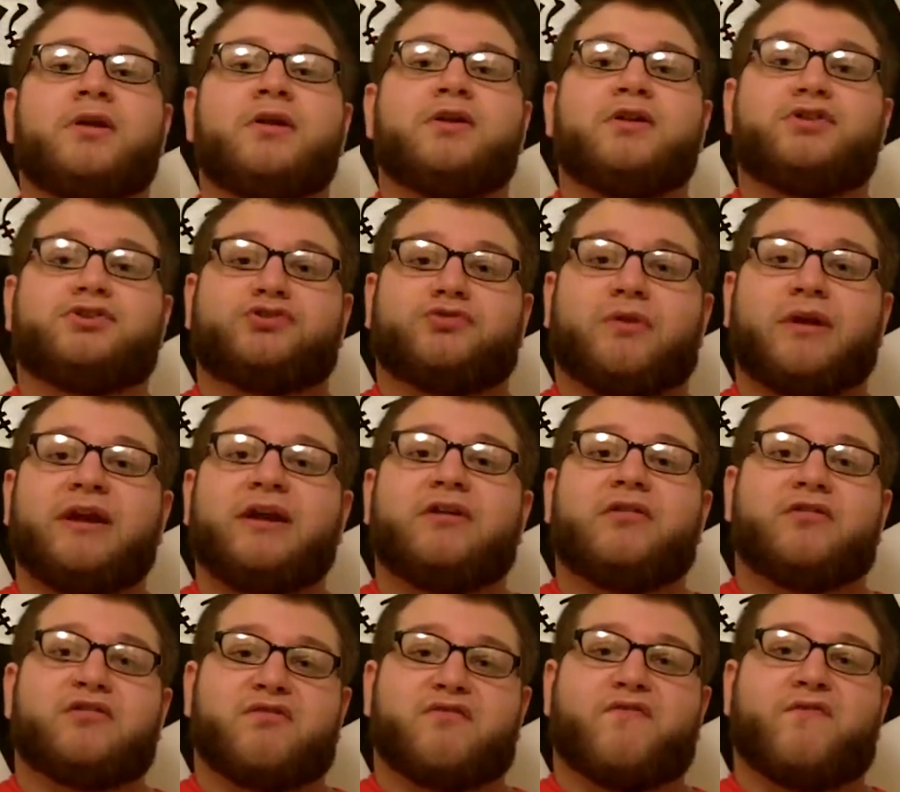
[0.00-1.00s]
Your
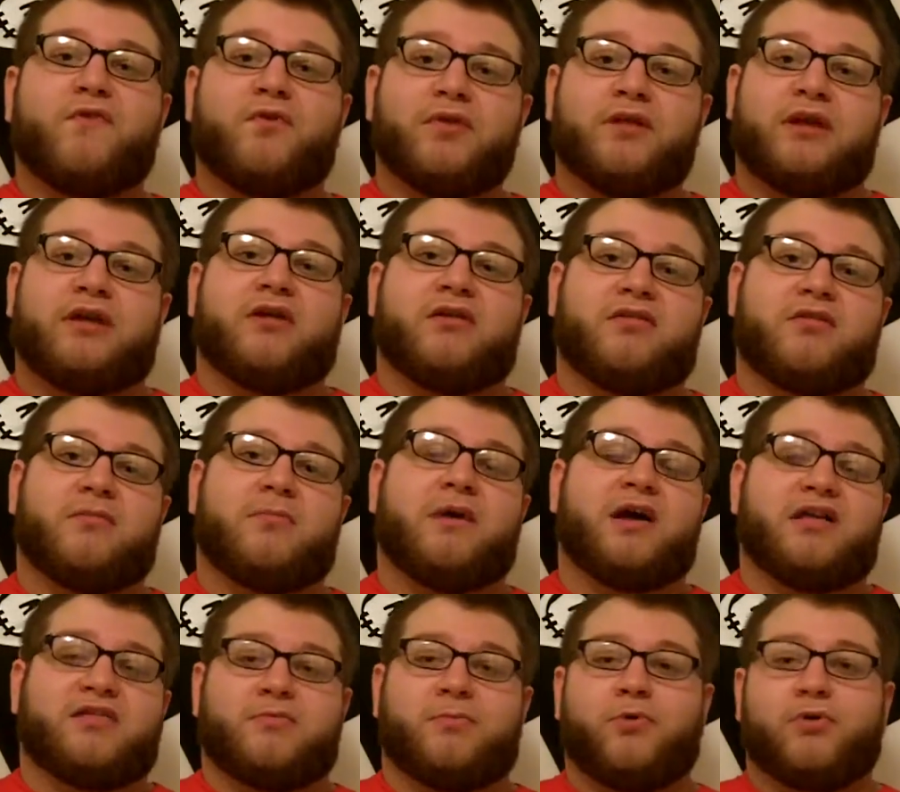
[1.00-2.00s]
trainer is fully
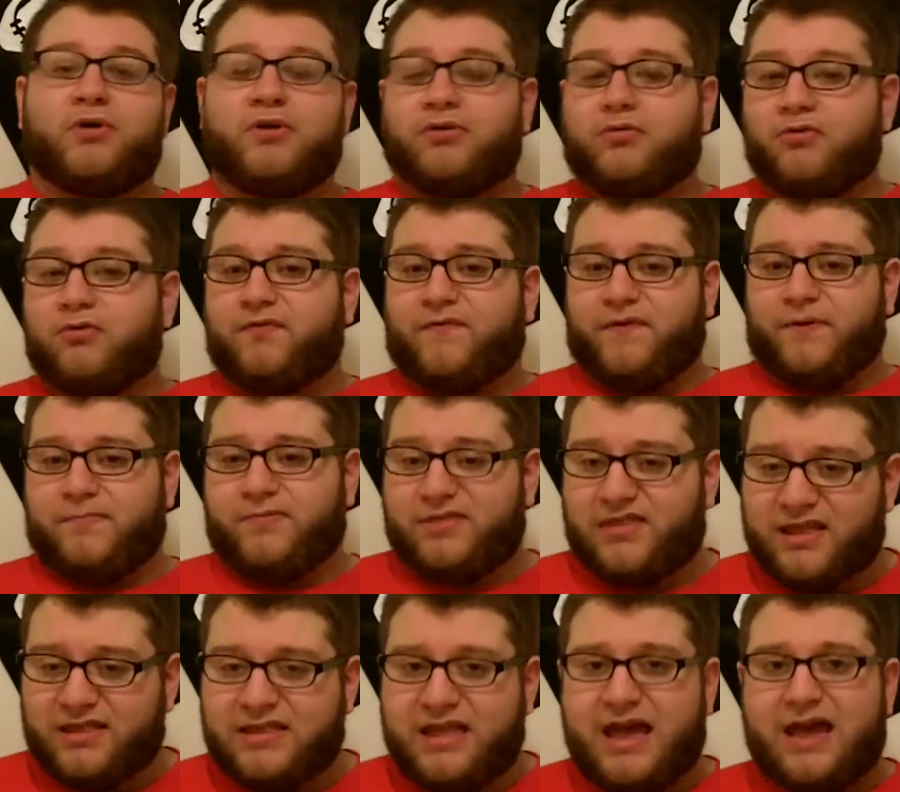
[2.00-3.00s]
customizable. I don't know if I've
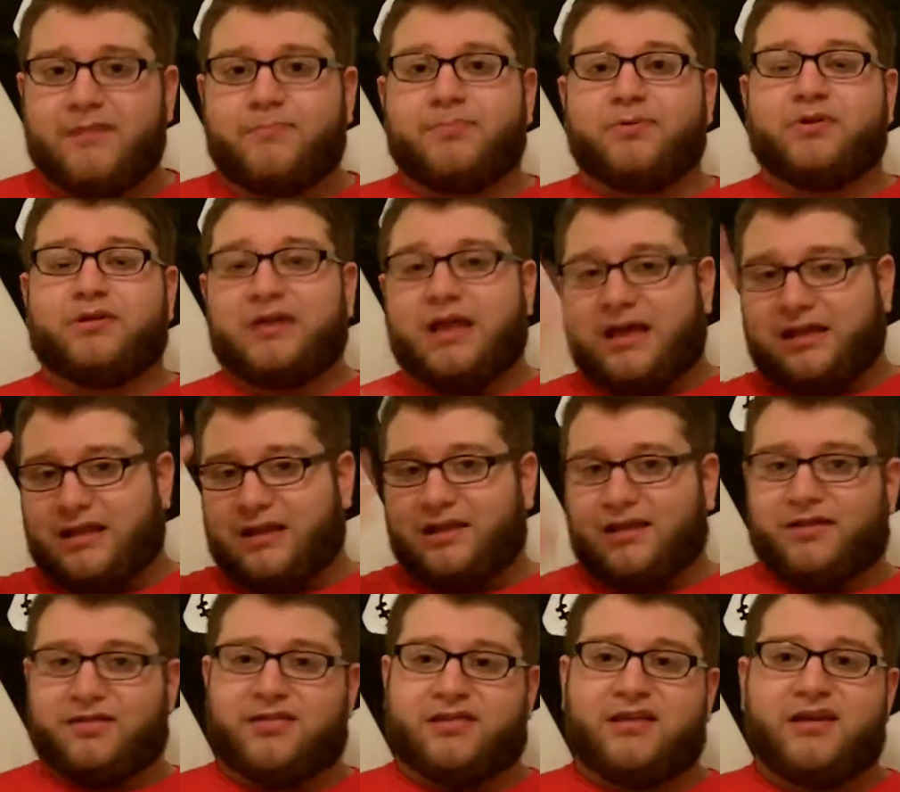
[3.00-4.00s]
said that, but now that you
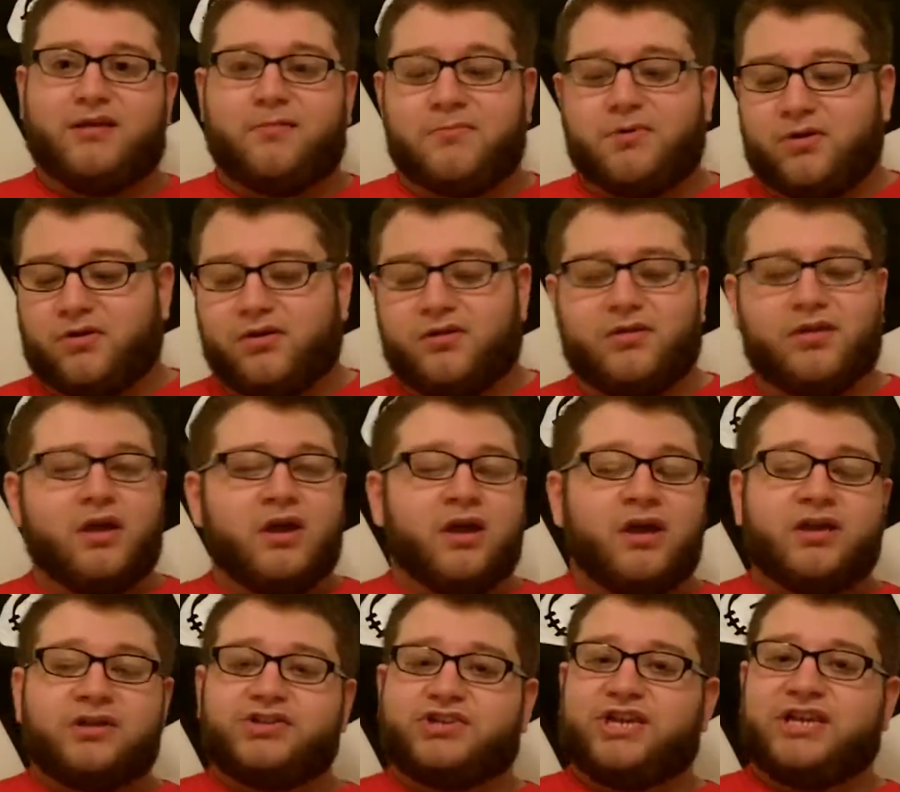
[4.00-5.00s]
can see them, you could
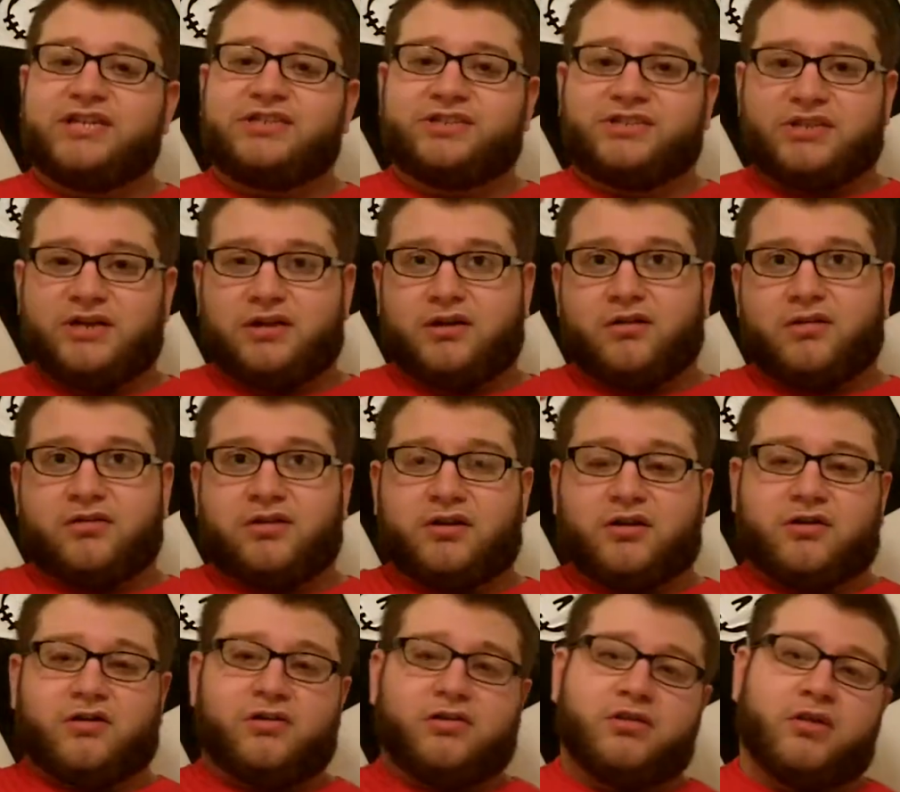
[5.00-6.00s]
change their
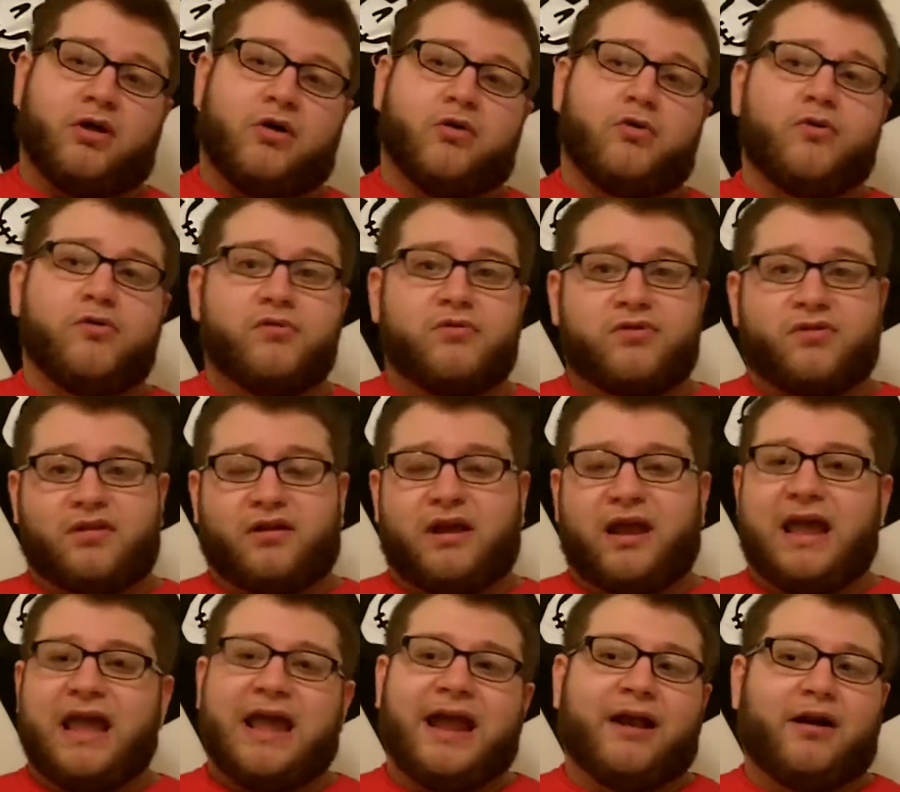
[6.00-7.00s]
clothes, their
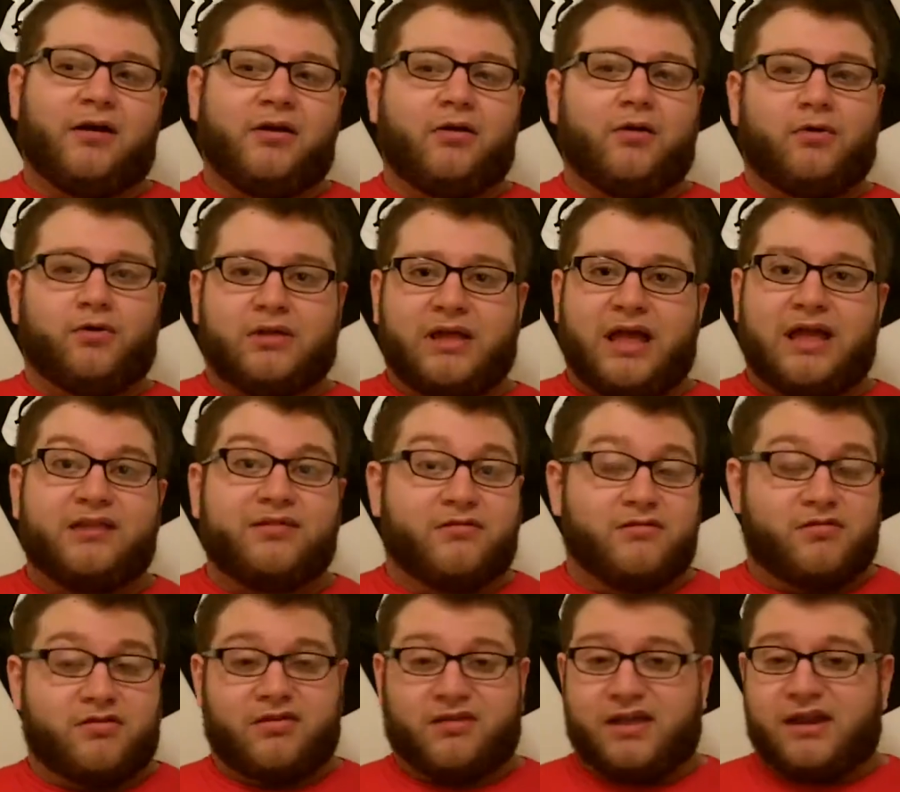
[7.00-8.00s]
hair, all that,
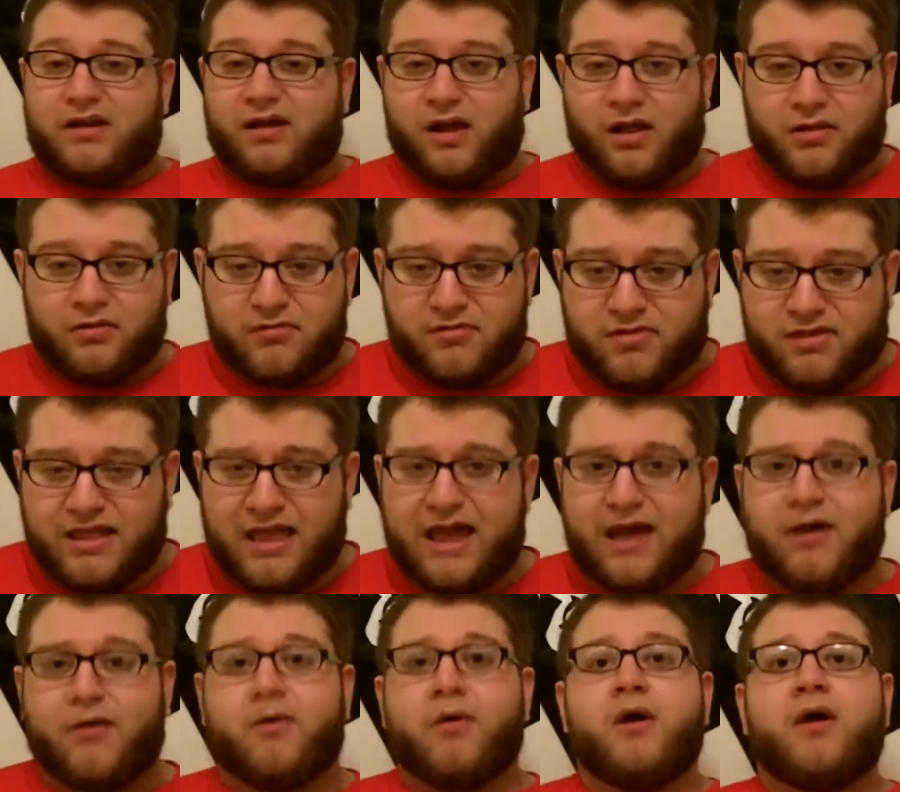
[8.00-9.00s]
the skin colors
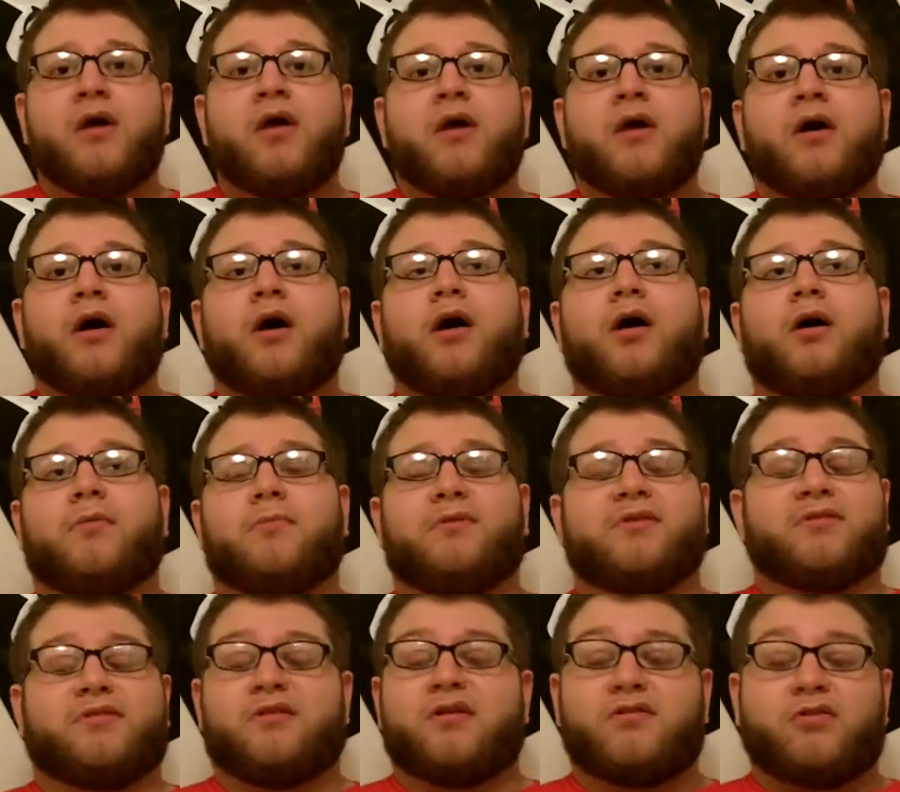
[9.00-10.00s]
now.
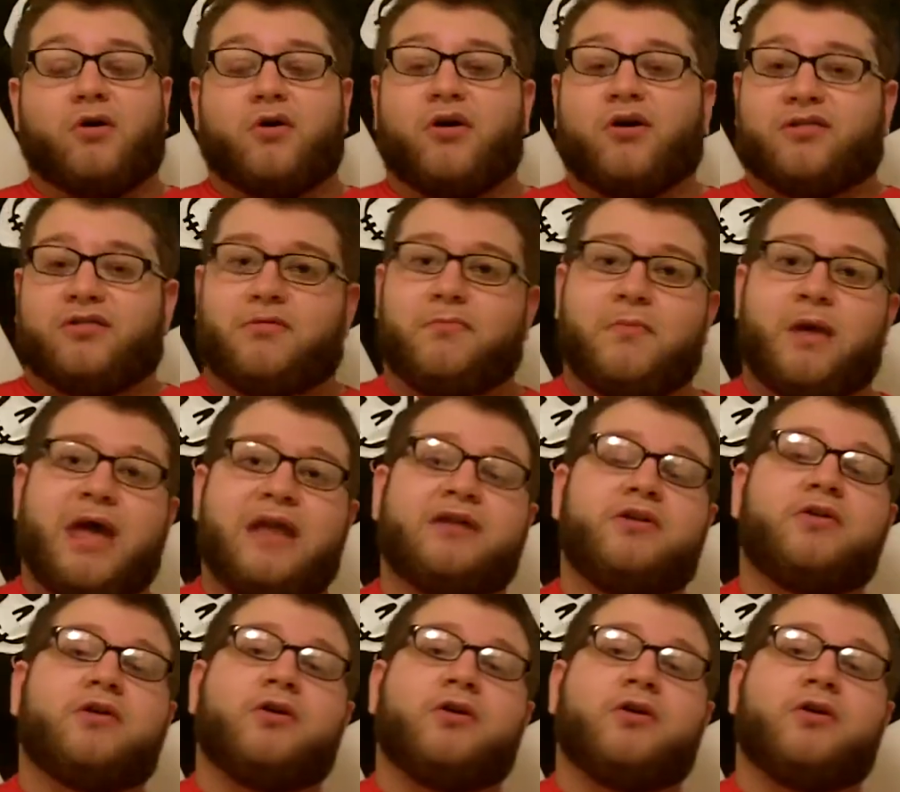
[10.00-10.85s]
It's awesome. And you